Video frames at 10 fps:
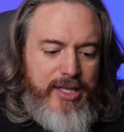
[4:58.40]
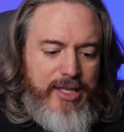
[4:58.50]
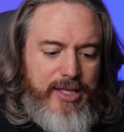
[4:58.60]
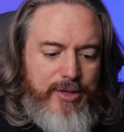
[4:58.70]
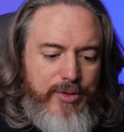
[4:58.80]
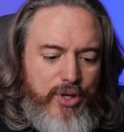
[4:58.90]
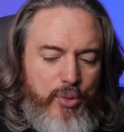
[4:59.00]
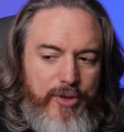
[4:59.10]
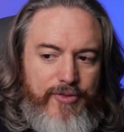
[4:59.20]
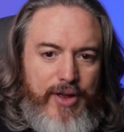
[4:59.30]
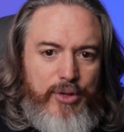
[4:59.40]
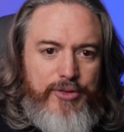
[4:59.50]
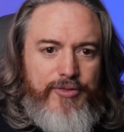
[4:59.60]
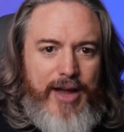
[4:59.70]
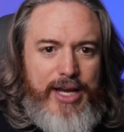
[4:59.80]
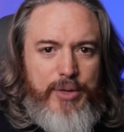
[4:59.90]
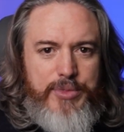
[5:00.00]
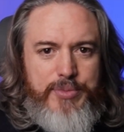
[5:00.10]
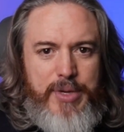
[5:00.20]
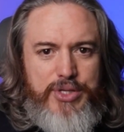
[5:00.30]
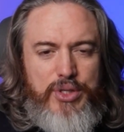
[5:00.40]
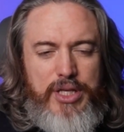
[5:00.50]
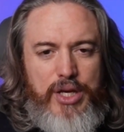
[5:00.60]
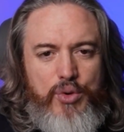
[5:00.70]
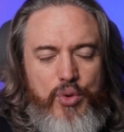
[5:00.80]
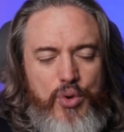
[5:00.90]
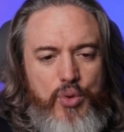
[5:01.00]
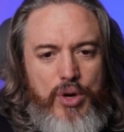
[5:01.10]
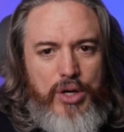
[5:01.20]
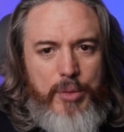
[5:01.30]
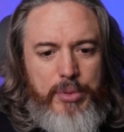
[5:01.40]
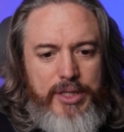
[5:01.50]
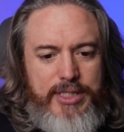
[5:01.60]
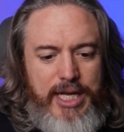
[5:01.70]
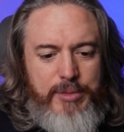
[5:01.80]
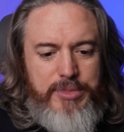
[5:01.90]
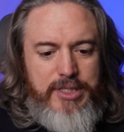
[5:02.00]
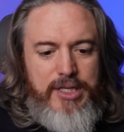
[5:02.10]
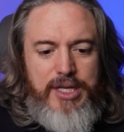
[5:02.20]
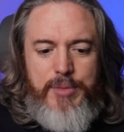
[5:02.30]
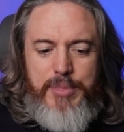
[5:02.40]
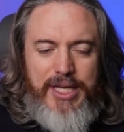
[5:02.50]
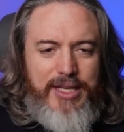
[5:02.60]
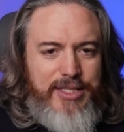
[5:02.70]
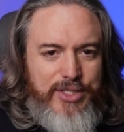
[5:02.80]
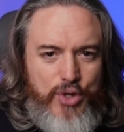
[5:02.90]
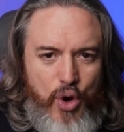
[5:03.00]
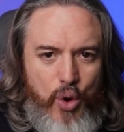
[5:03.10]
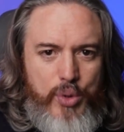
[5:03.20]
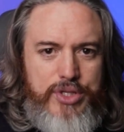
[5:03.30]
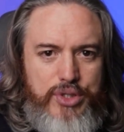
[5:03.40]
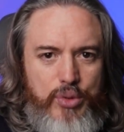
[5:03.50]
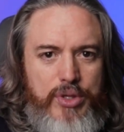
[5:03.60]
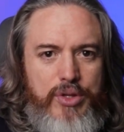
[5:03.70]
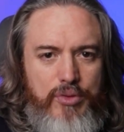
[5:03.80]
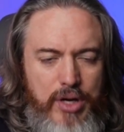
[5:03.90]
we failed to find him, especially in Kunku a couple of times because he's always doing the run.